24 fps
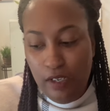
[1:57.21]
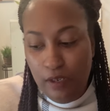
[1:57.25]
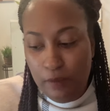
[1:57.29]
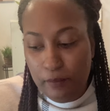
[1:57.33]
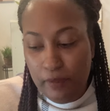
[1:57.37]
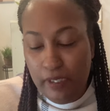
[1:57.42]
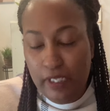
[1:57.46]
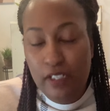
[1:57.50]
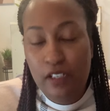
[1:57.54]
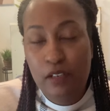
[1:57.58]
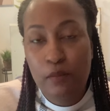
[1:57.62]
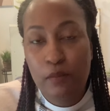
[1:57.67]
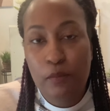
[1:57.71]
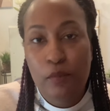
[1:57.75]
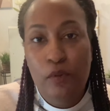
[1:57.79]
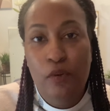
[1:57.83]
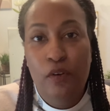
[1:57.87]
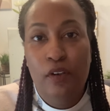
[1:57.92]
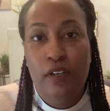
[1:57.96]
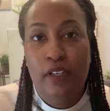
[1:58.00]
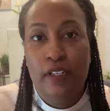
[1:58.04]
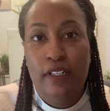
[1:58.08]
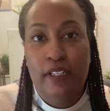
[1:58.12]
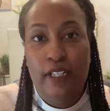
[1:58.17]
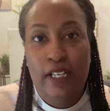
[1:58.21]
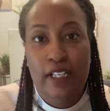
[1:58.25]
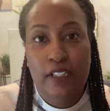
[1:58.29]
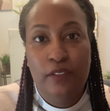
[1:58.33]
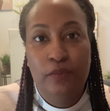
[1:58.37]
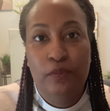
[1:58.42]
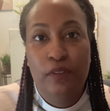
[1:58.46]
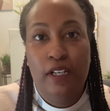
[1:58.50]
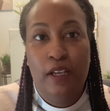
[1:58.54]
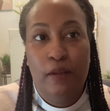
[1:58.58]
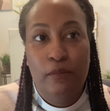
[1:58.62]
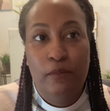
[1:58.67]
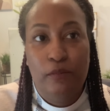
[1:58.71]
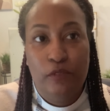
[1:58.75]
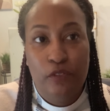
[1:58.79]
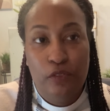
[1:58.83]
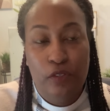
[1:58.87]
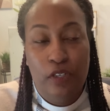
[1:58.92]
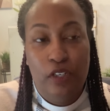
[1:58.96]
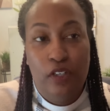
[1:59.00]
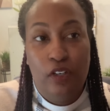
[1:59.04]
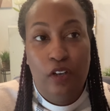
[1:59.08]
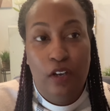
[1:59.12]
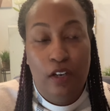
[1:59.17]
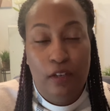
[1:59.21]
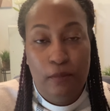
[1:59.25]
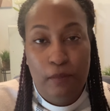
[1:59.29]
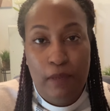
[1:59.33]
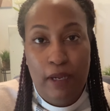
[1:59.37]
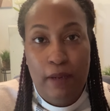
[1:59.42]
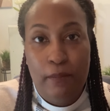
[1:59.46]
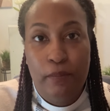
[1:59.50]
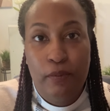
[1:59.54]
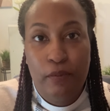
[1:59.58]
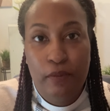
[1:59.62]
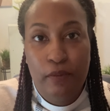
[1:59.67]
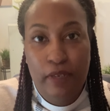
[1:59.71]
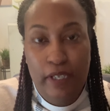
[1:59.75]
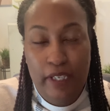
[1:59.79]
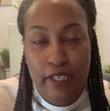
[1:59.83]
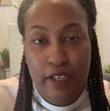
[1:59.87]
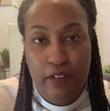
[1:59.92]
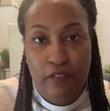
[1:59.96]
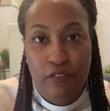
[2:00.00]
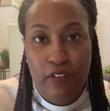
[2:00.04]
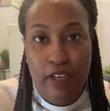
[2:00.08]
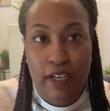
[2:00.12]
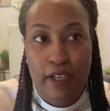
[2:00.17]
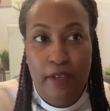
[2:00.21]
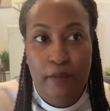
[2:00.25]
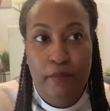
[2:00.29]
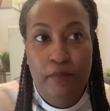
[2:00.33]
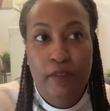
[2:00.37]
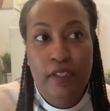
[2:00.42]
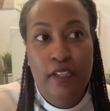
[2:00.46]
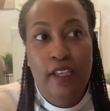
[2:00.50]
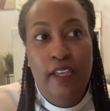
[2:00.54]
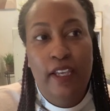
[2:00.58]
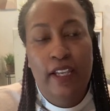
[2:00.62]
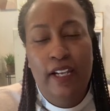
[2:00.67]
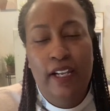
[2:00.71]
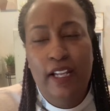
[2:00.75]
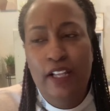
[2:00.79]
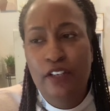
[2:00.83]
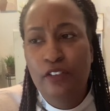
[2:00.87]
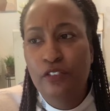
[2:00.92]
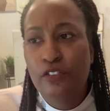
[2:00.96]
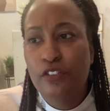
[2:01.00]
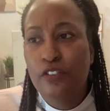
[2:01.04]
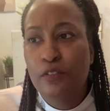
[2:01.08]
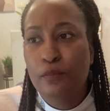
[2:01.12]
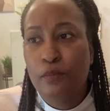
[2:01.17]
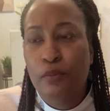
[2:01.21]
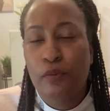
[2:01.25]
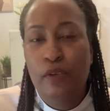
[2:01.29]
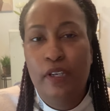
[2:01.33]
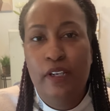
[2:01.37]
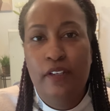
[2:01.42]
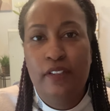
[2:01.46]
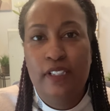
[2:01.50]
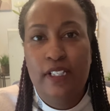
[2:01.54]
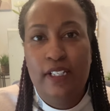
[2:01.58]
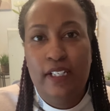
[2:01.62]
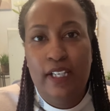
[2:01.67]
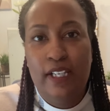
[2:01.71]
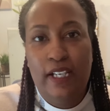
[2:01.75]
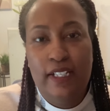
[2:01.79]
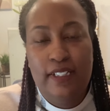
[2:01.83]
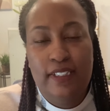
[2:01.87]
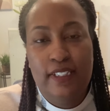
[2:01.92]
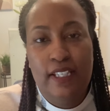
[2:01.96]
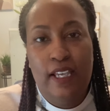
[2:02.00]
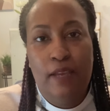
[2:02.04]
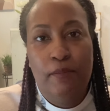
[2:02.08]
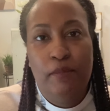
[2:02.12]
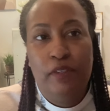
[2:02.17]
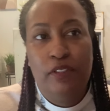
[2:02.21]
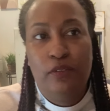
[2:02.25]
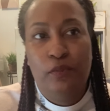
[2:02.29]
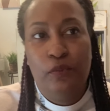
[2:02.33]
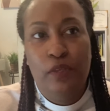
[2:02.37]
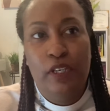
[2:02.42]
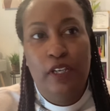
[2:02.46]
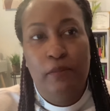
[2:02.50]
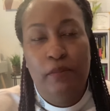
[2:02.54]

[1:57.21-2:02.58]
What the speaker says: in the morning, that's what I'm doing on my praying, right? And I do some prayers at nighttime as well,